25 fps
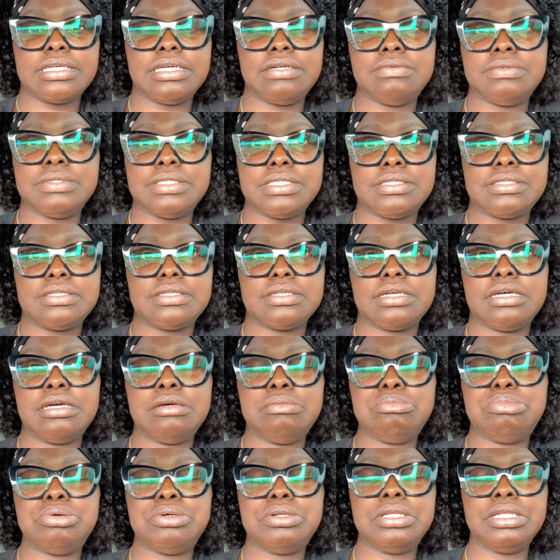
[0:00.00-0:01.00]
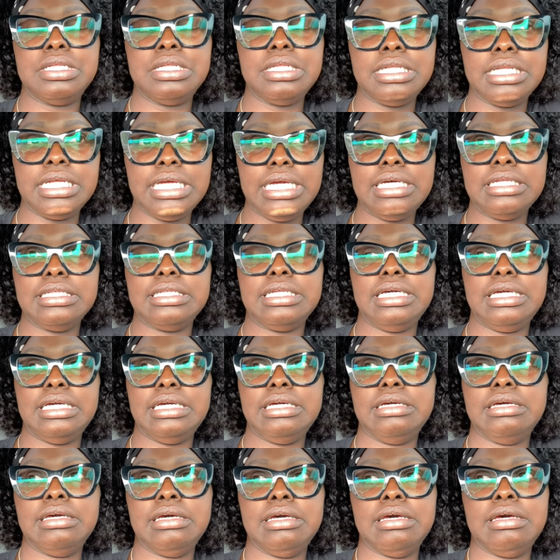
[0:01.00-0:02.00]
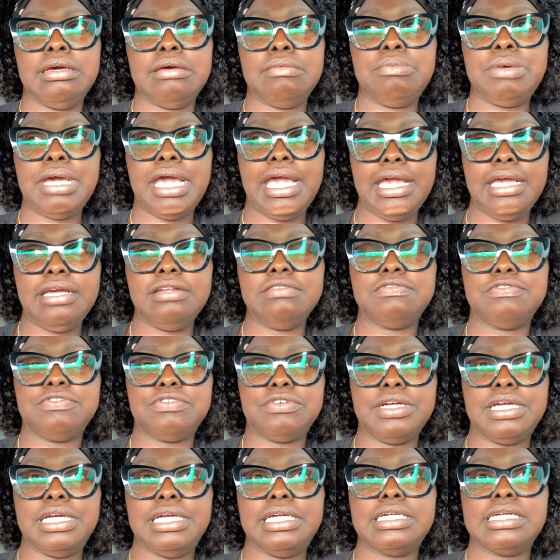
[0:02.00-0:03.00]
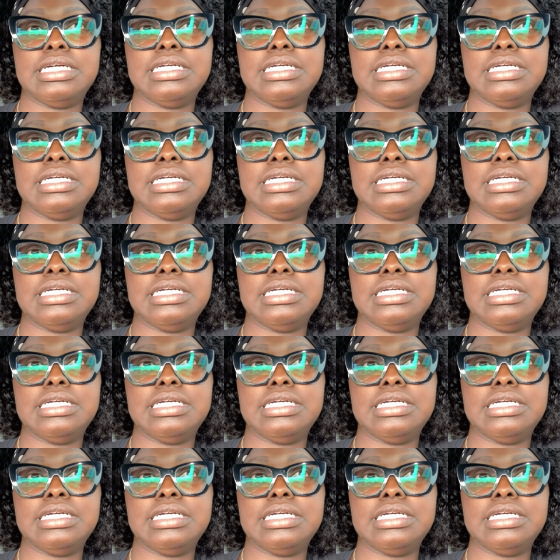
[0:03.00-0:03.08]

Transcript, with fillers: It was completely pain-free.